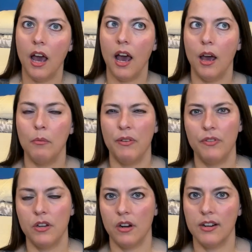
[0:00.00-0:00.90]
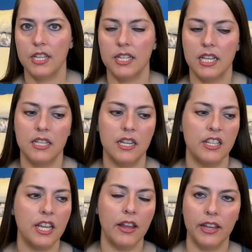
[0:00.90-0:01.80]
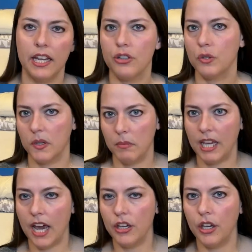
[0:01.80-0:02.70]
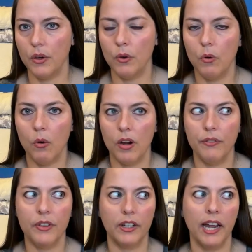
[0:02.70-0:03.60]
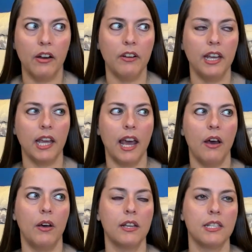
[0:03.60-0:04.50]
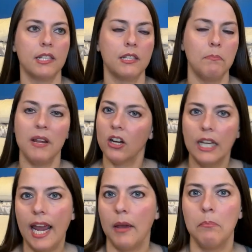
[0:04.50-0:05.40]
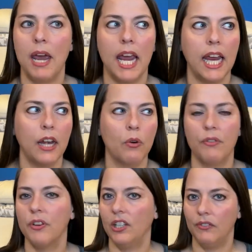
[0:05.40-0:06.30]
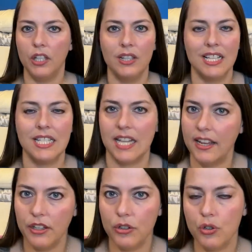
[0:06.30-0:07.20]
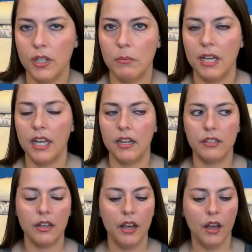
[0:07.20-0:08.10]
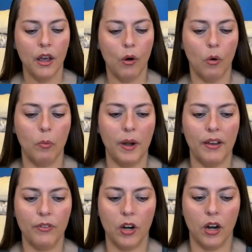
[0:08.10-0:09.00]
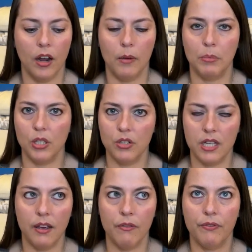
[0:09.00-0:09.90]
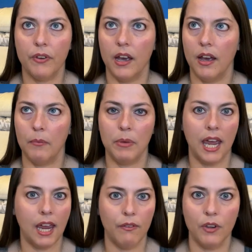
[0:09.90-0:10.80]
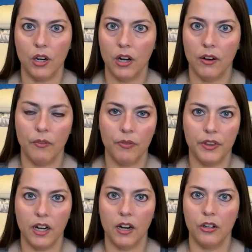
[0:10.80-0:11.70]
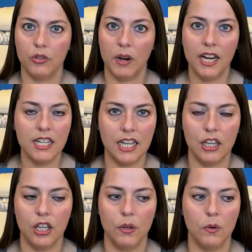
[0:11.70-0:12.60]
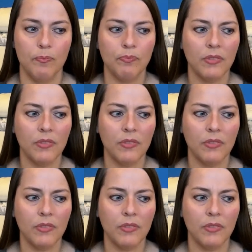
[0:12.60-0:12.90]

Um, if the narcissist is yelling and screaming at you, or if they're carrying out a smear campaign, or if they're giving you the silent treatment, or whatever abusive uh, behavior they're directing at you,